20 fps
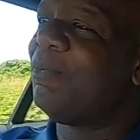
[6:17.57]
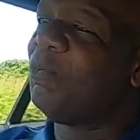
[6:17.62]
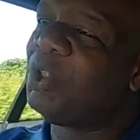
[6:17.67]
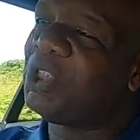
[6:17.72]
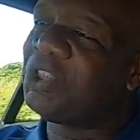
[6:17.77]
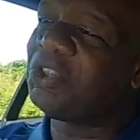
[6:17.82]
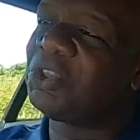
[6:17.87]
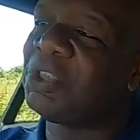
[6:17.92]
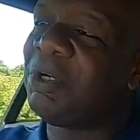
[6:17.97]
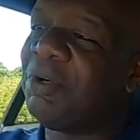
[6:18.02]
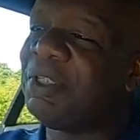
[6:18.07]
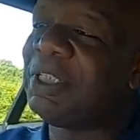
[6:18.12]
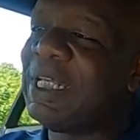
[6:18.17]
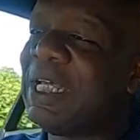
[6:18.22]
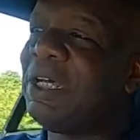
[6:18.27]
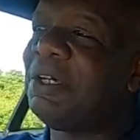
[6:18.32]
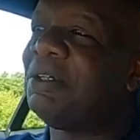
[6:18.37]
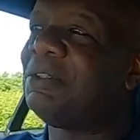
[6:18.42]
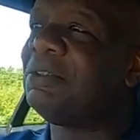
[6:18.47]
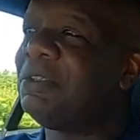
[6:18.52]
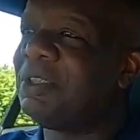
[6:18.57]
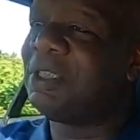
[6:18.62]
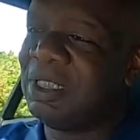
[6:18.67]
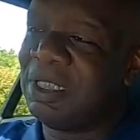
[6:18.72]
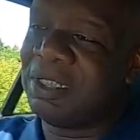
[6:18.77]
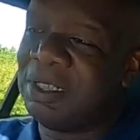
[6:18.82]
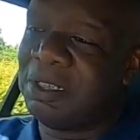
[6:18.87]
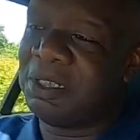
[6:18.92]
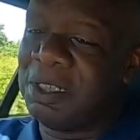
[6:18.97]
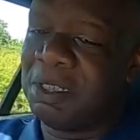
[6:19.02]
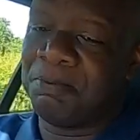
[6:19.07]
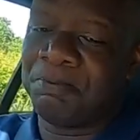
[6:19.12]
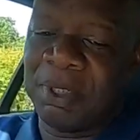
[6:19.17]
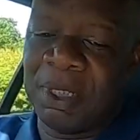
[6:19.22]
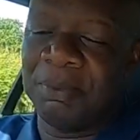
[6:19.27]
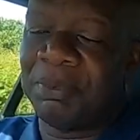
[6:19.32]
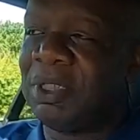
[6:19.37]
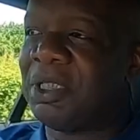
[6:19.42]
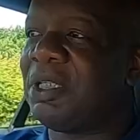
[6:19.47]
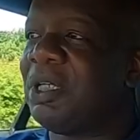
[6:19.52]
We're just going down a
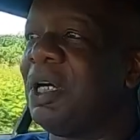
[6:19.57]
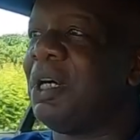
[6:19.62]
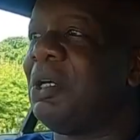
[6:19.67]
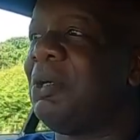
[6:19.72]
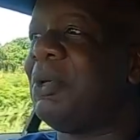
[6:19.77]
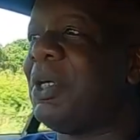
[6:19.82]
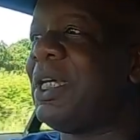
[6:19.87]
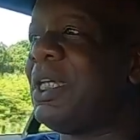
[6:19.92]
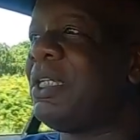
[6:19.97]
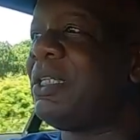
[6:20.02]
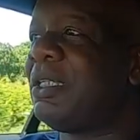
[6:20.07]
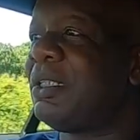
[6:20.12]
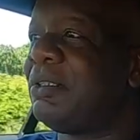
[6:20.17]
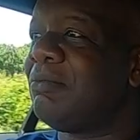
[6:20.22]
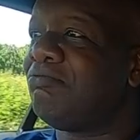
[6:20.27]
public highway,